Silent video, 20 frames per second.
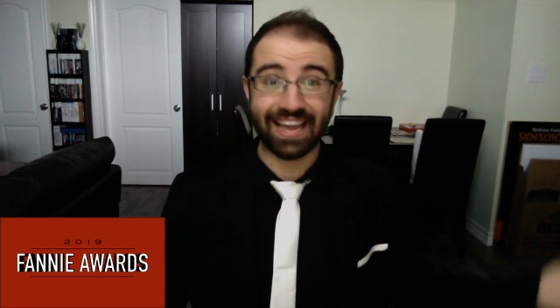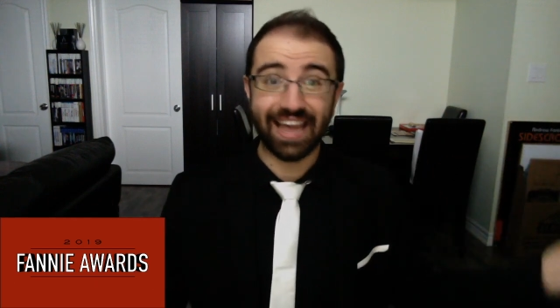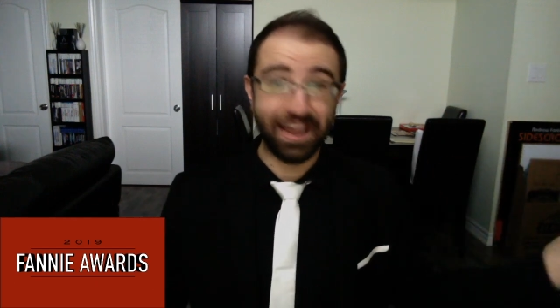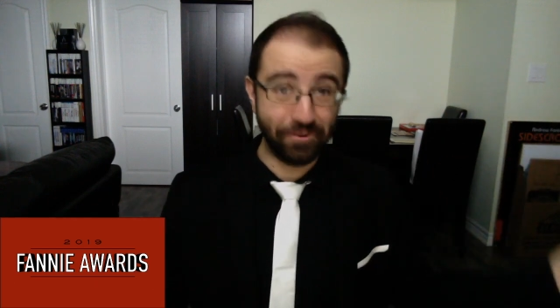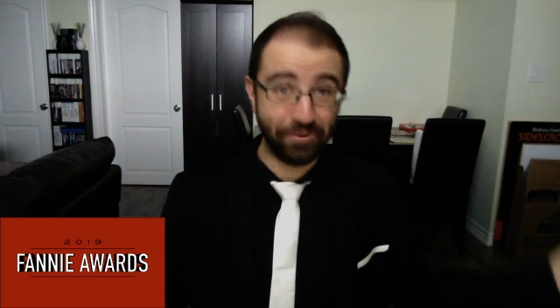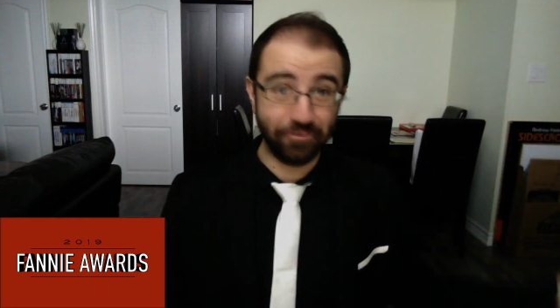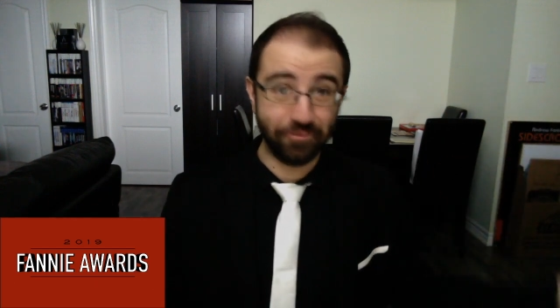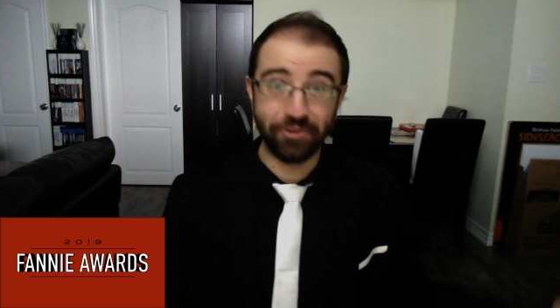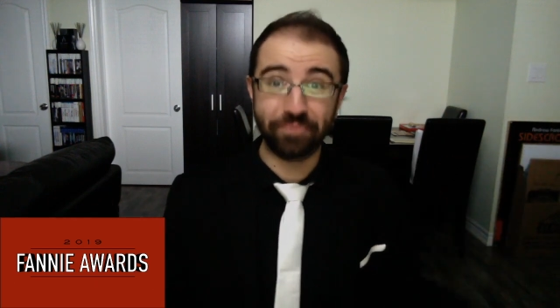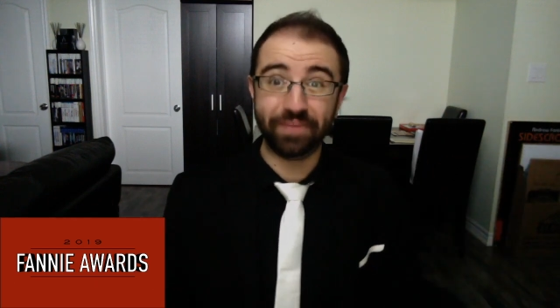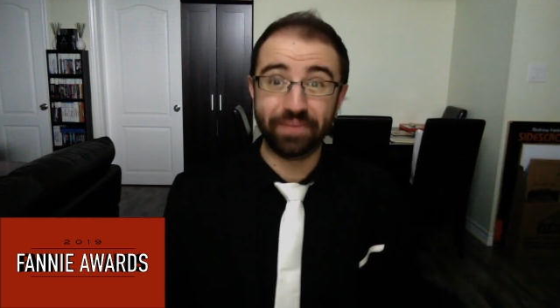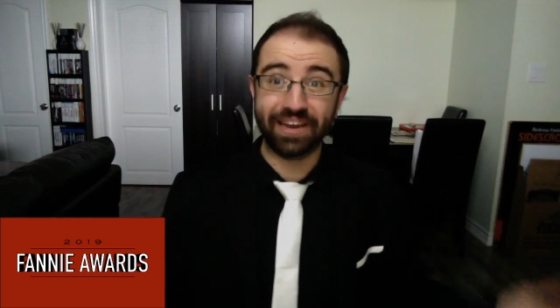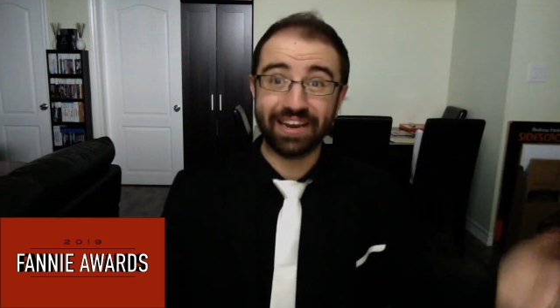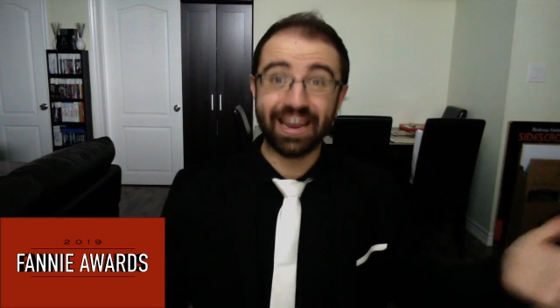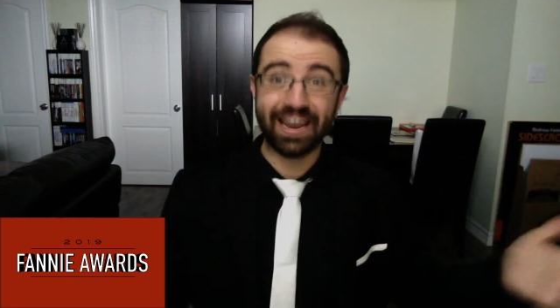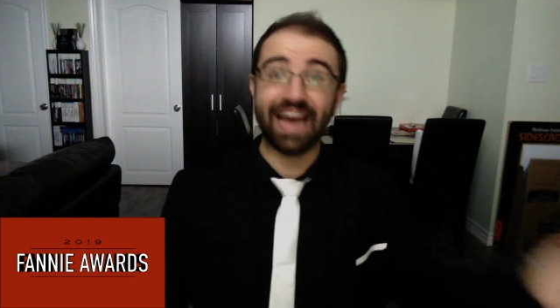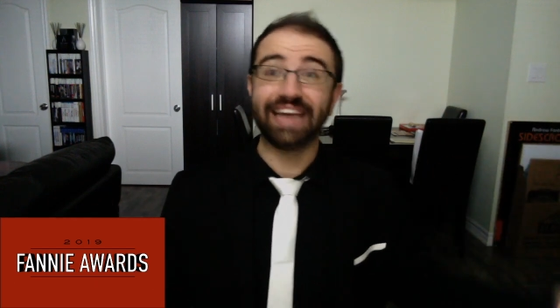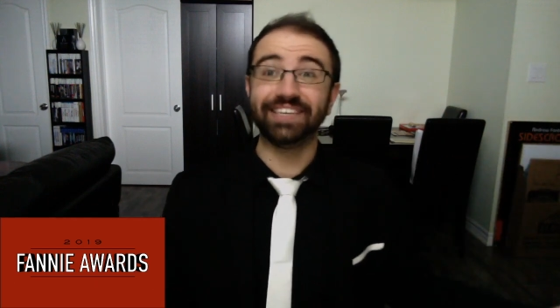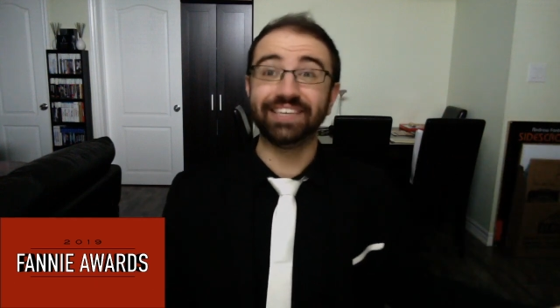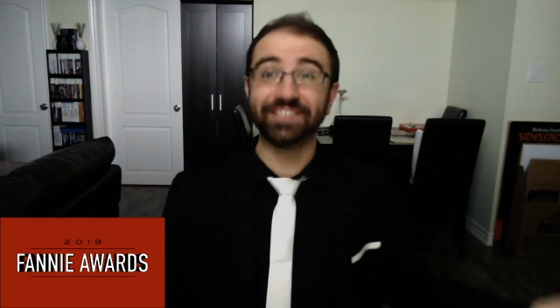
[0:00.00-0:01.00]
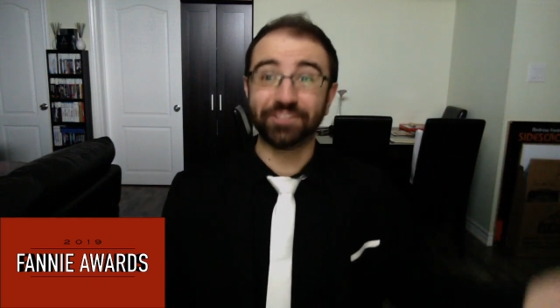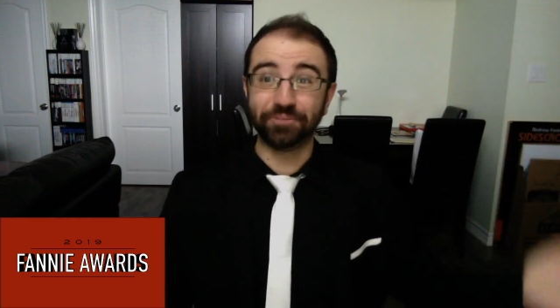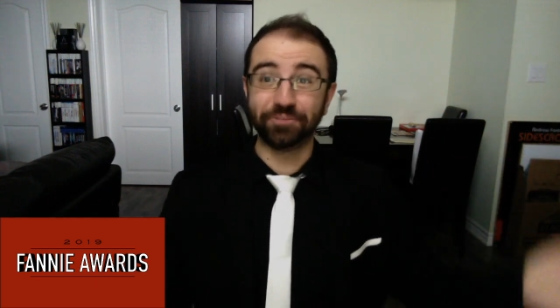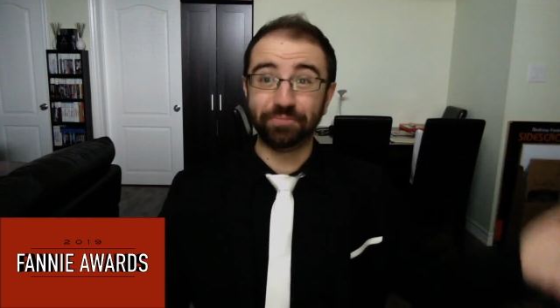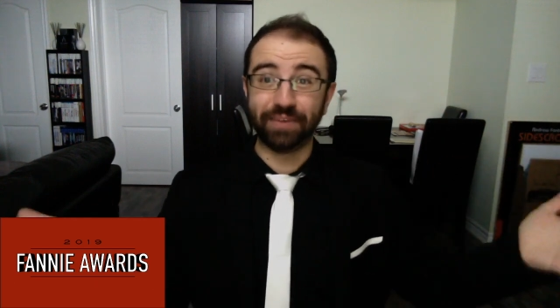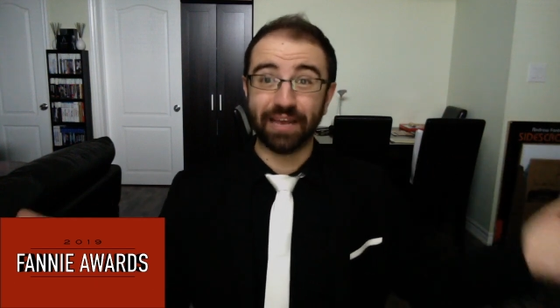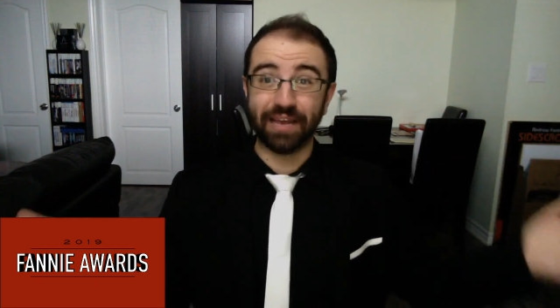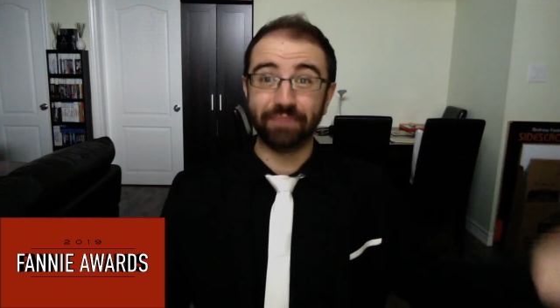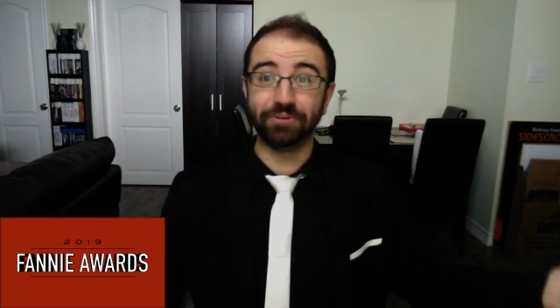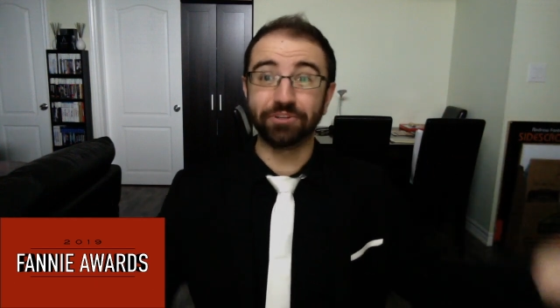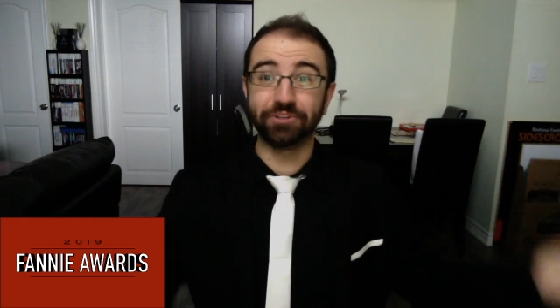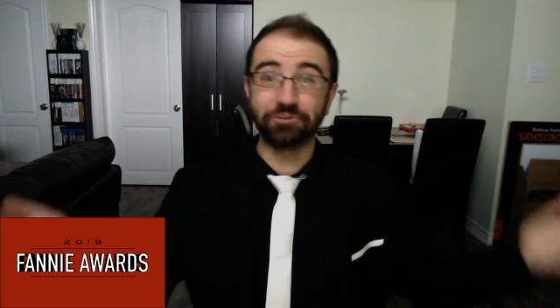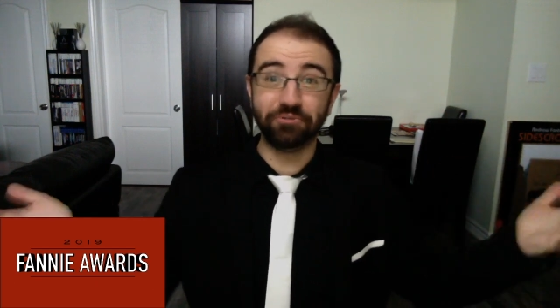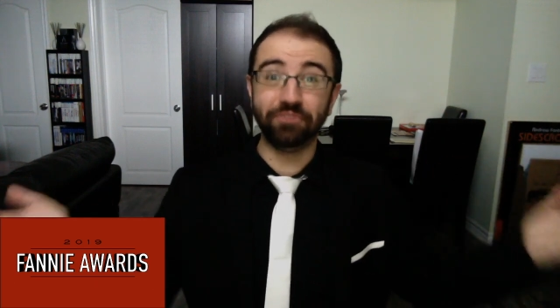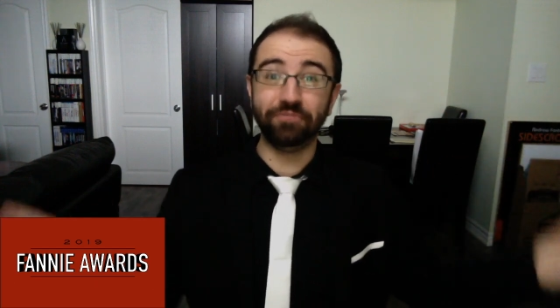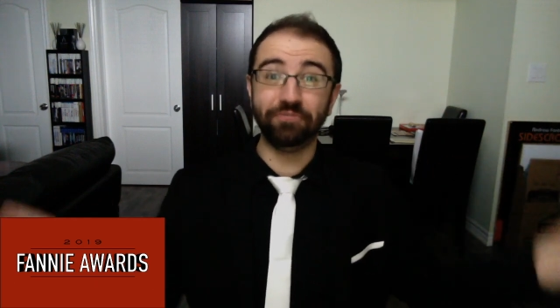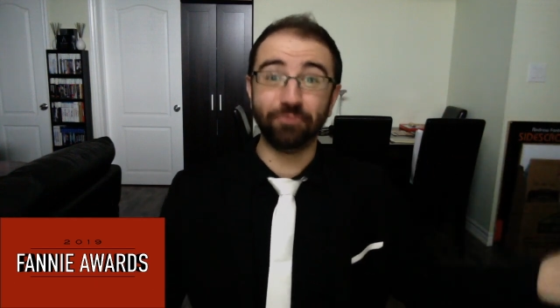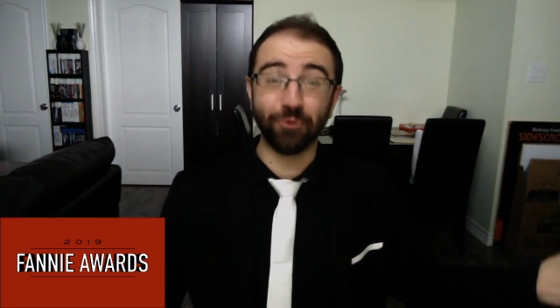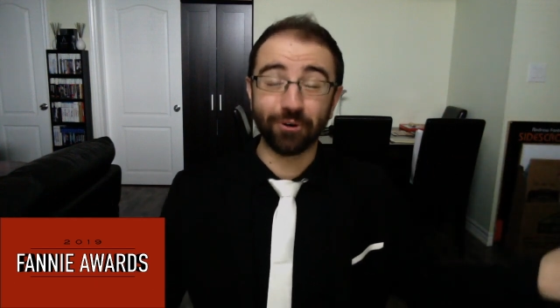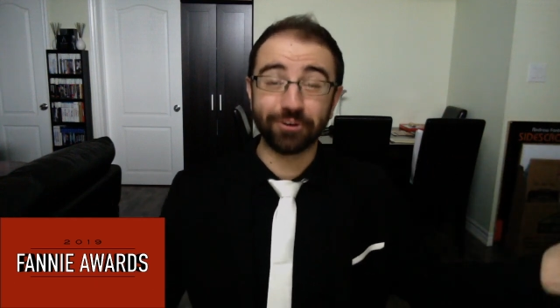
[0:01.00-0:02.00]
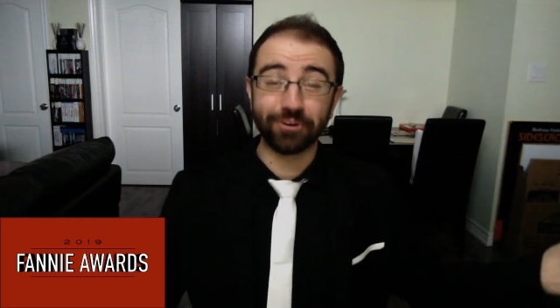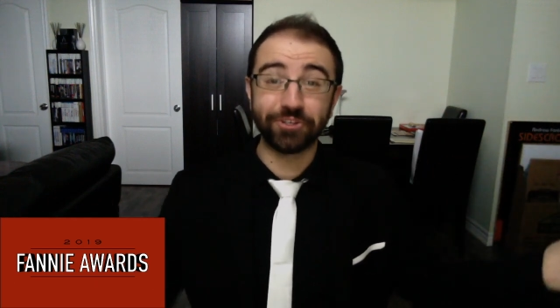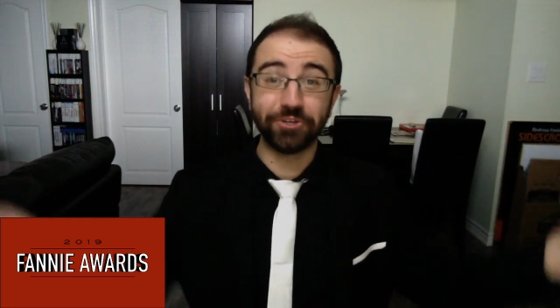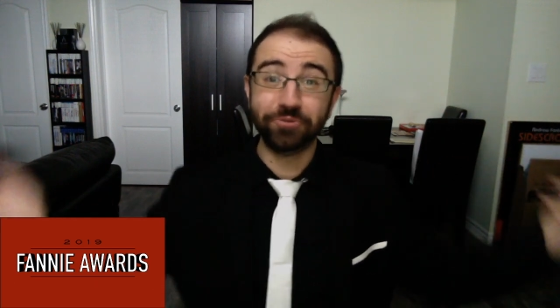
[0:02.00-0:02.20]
It would be nice to be able to afford